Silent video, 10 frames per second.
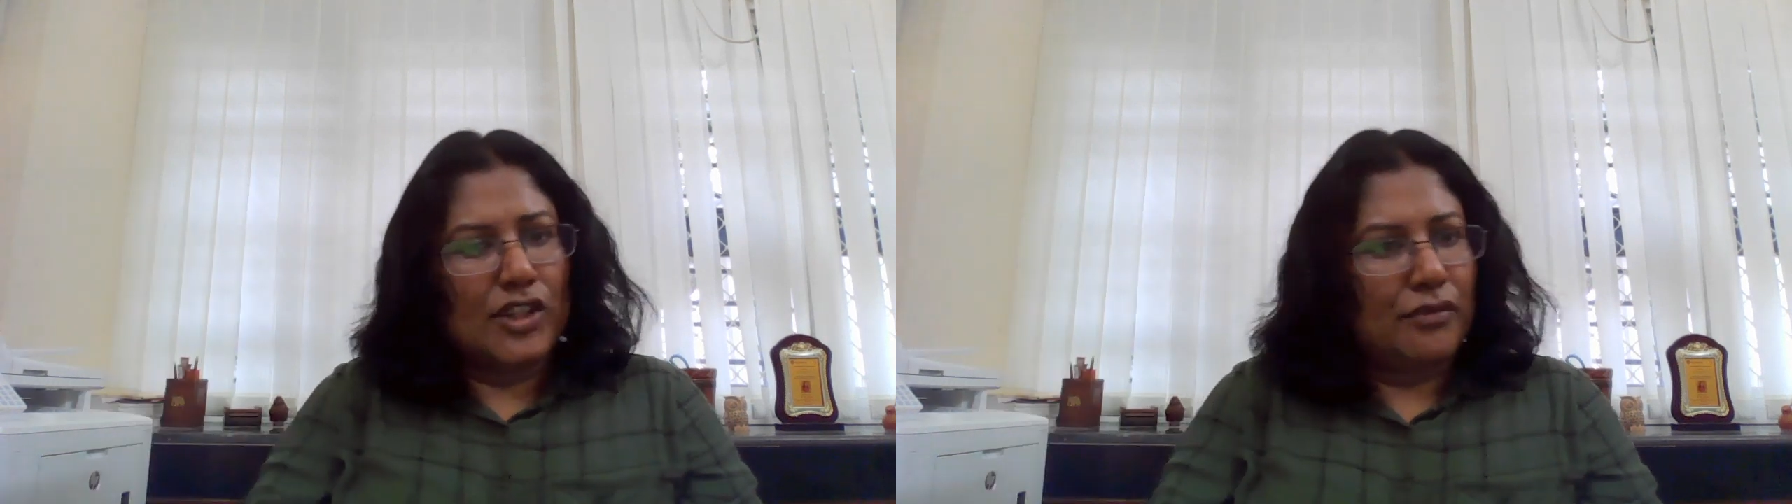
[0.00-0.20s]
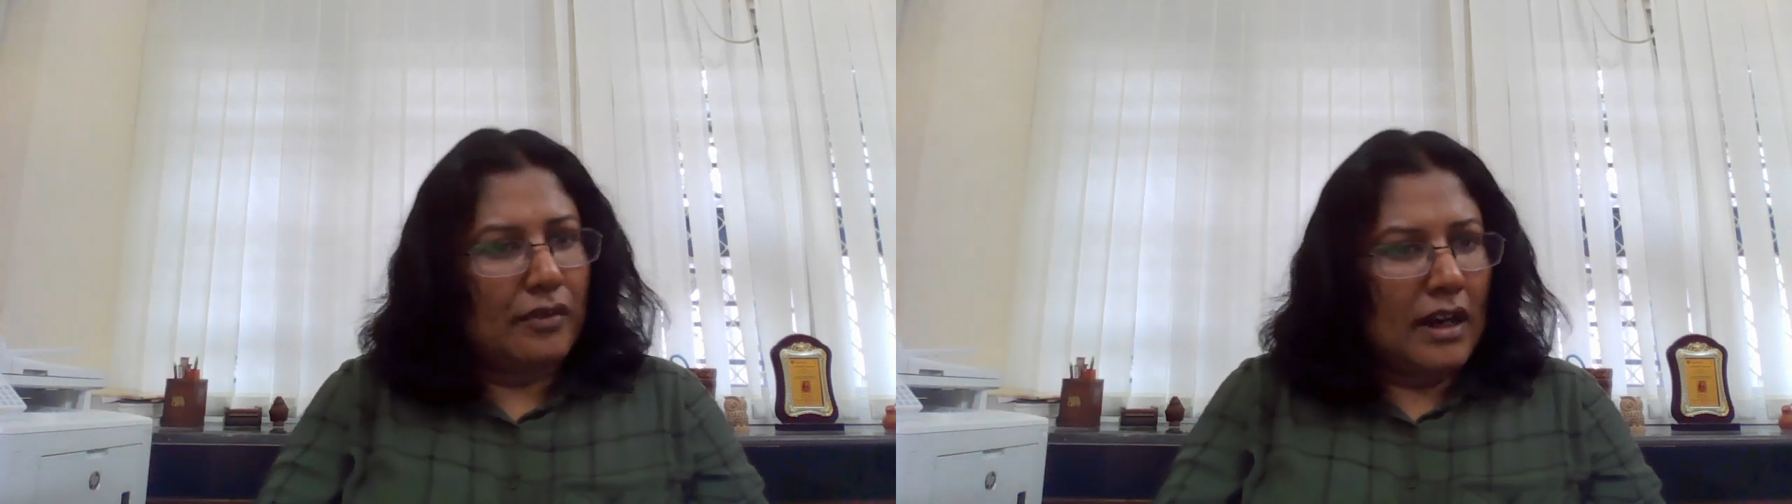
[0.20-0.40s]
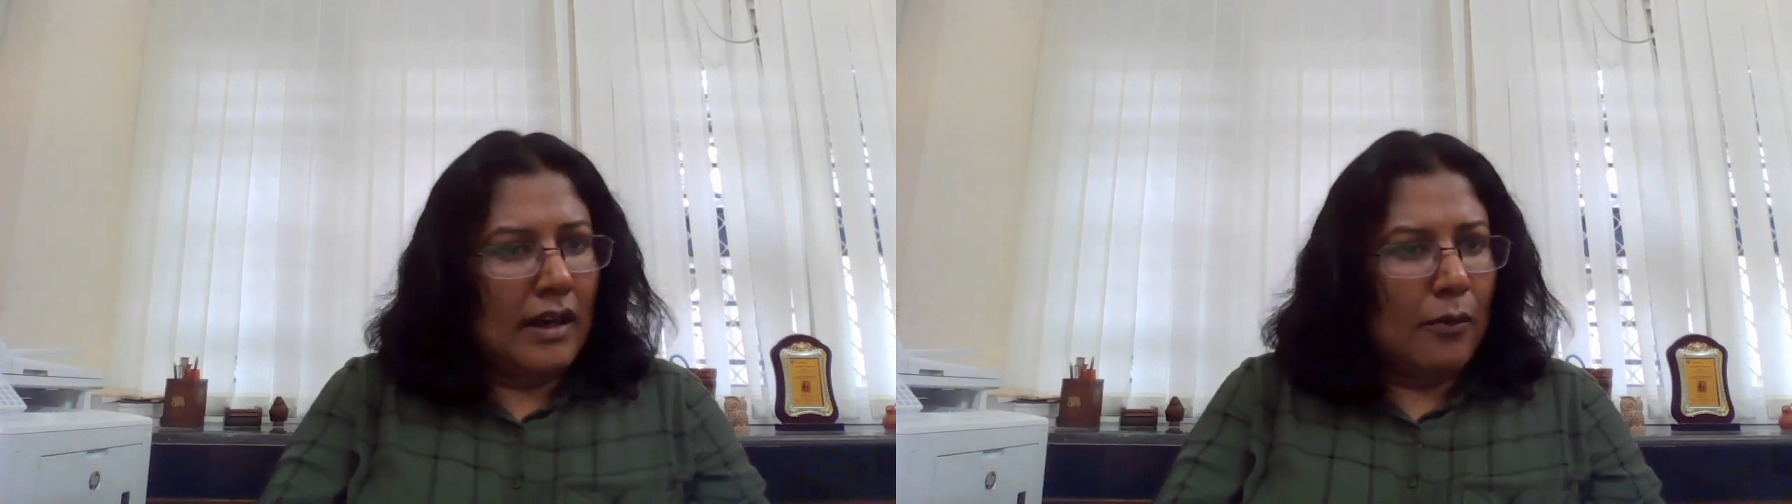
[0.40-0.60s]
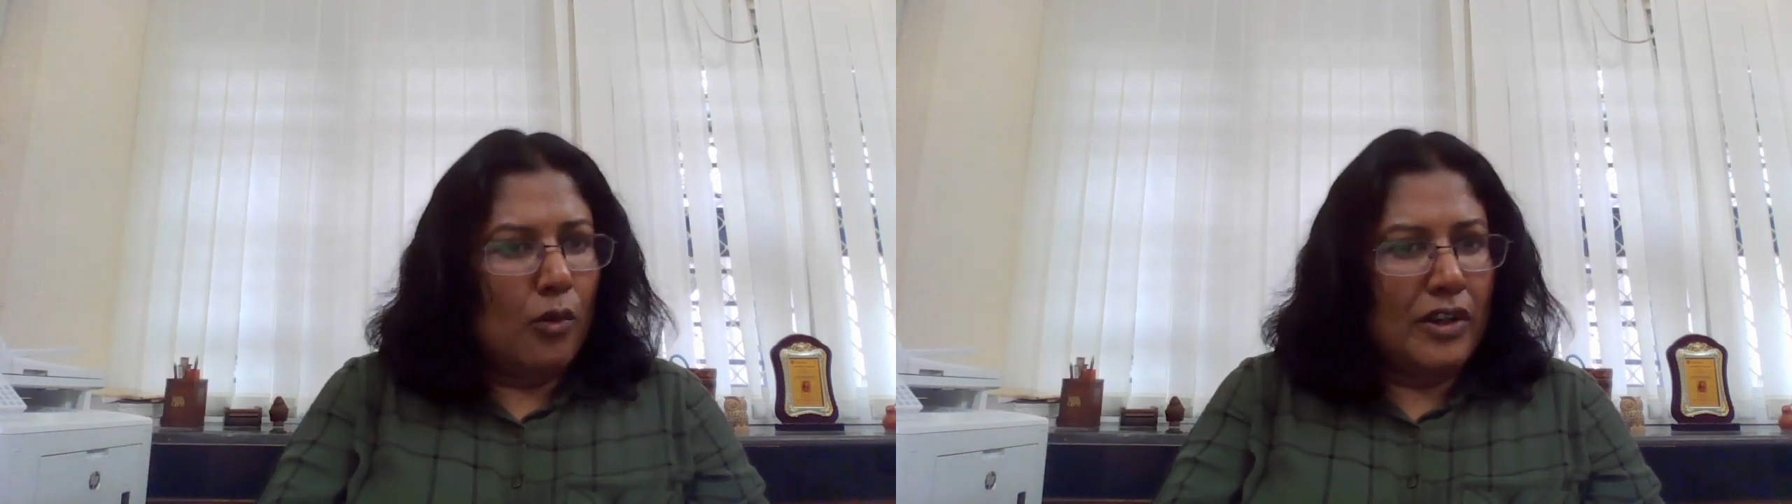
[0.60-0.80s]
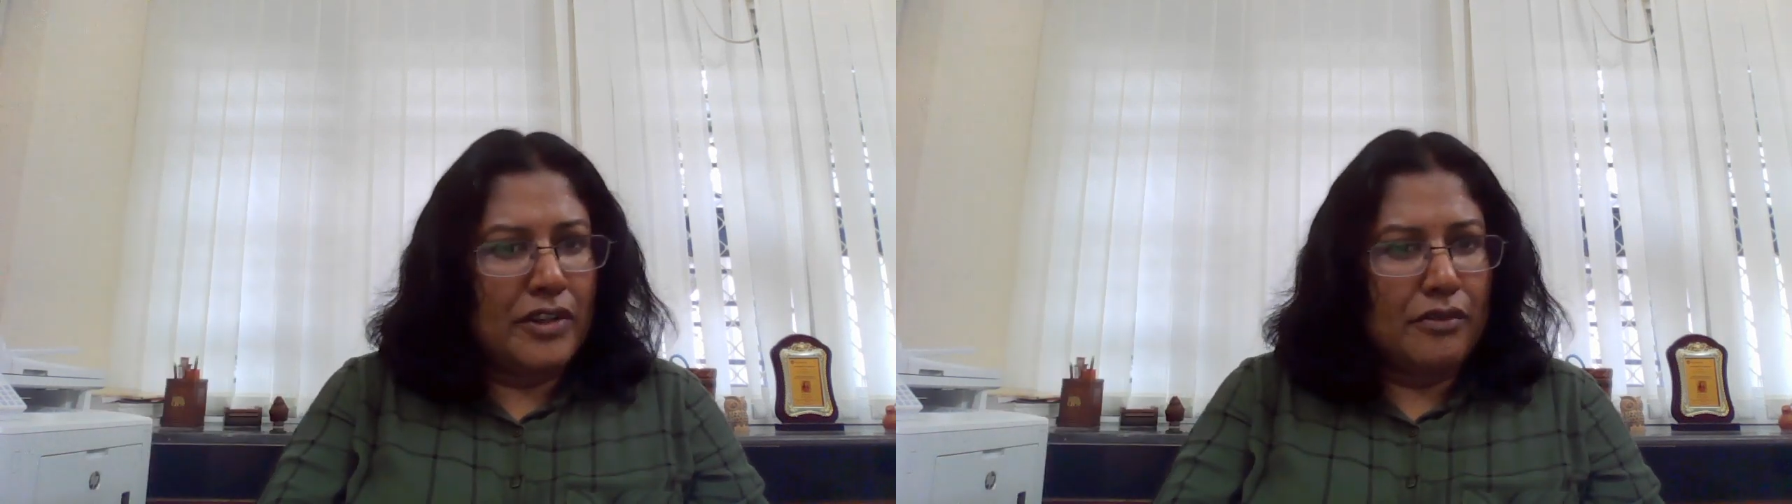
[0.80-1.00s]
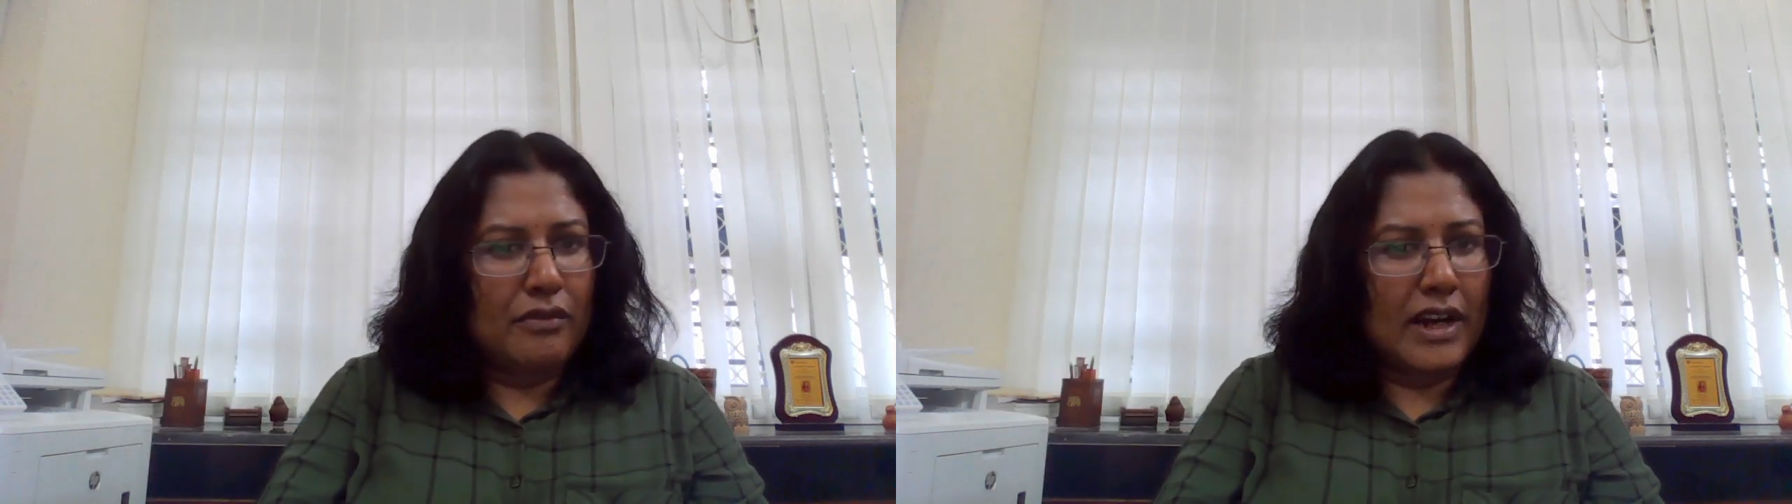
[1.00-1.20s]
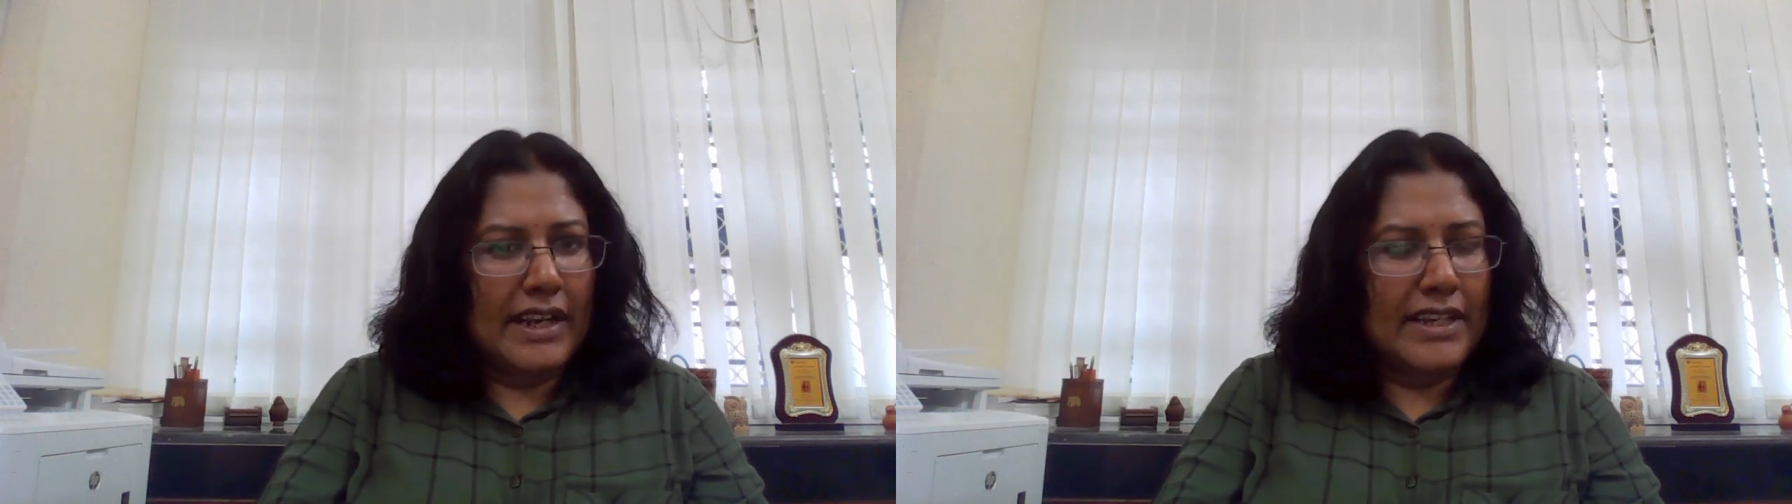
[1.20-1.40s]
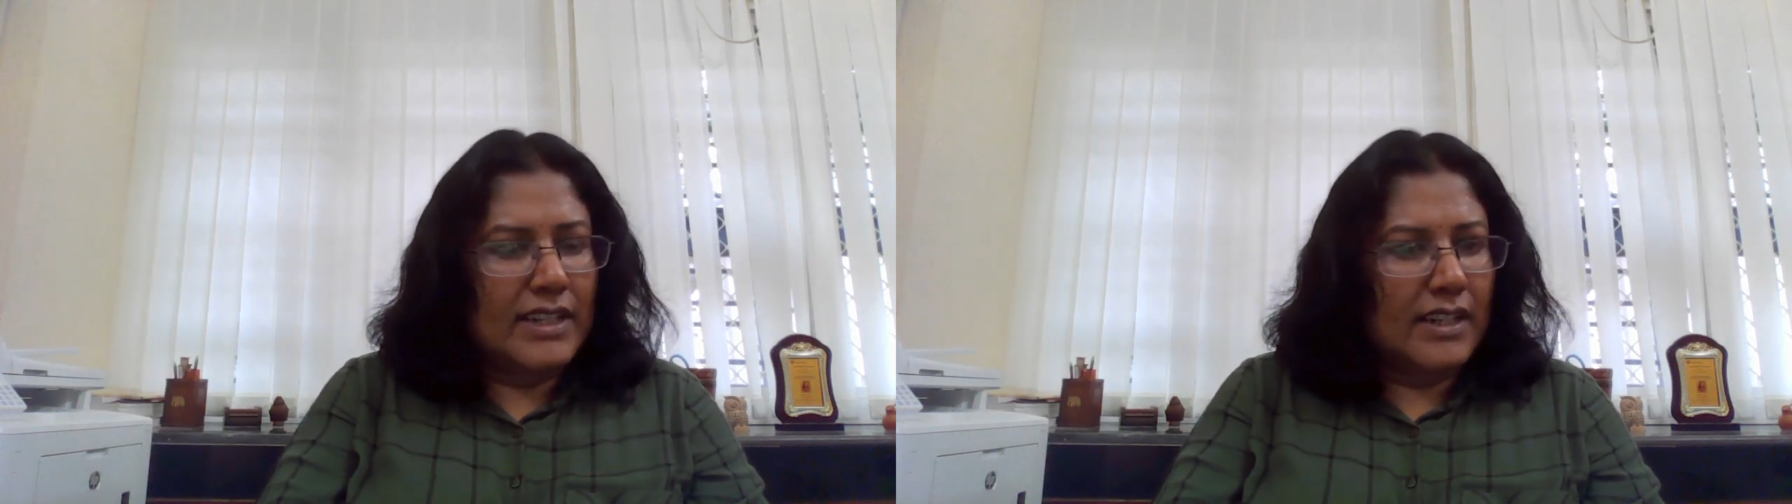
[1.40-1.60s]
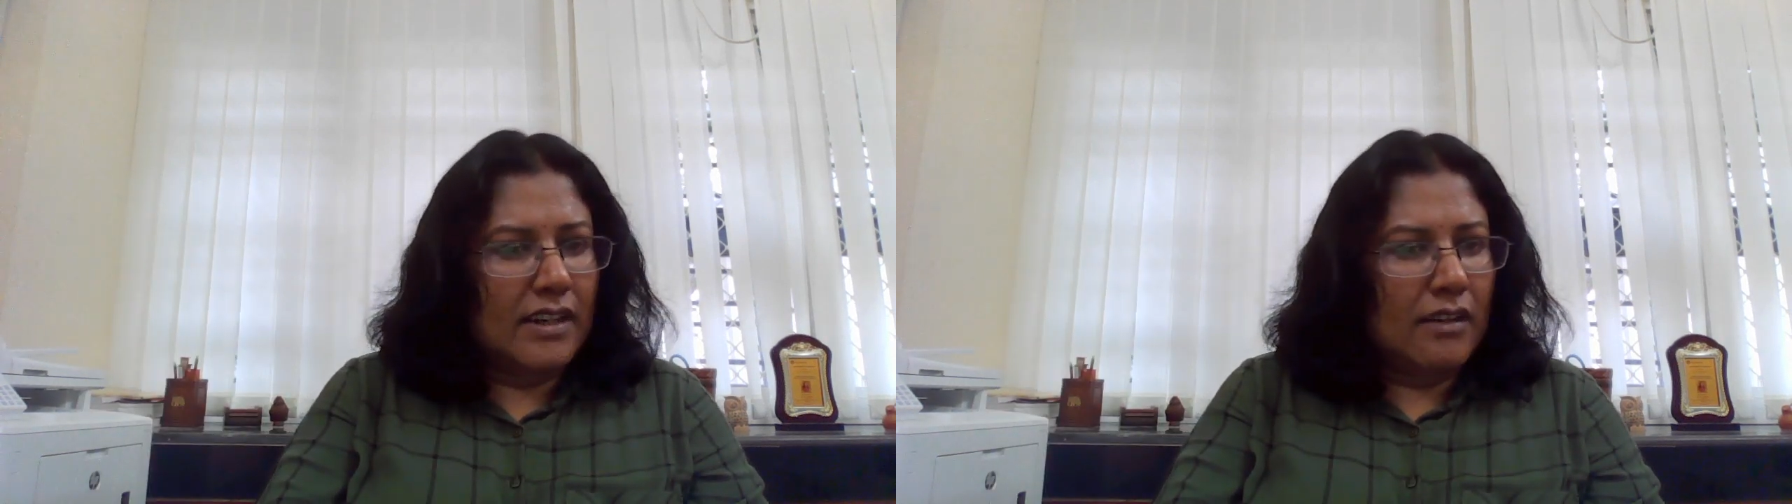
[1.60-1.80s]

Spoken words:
of what to write